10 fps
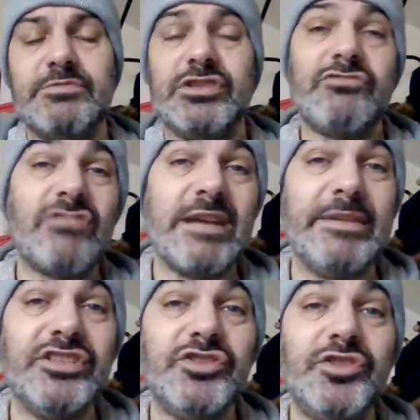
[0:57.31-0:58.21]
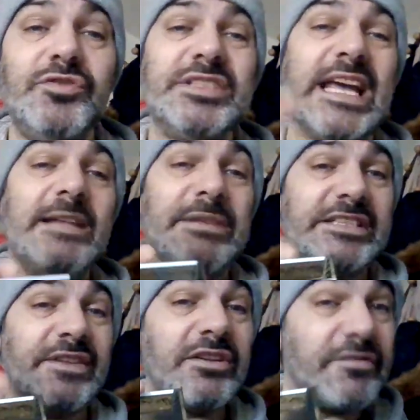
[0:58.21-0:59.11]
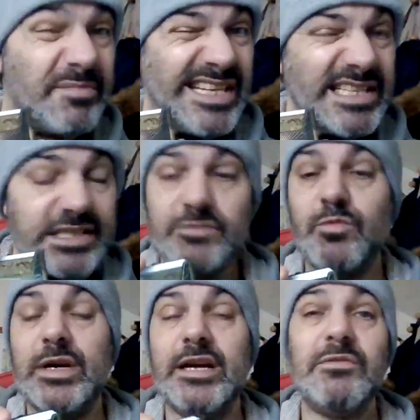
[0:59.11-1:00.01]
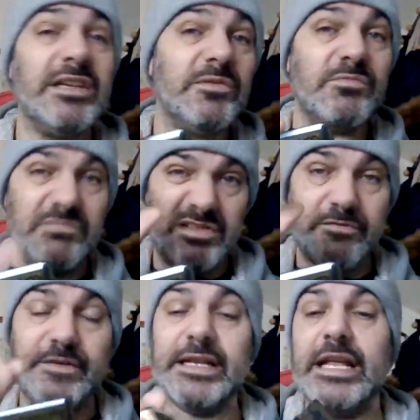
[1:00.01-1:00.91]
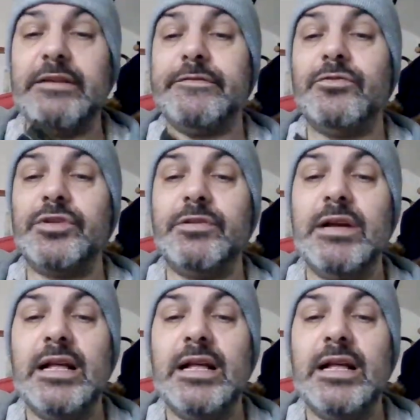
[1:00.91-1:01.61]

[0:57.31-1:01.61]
which I would recommend you do to get the best value from these as well. Little thing there for you.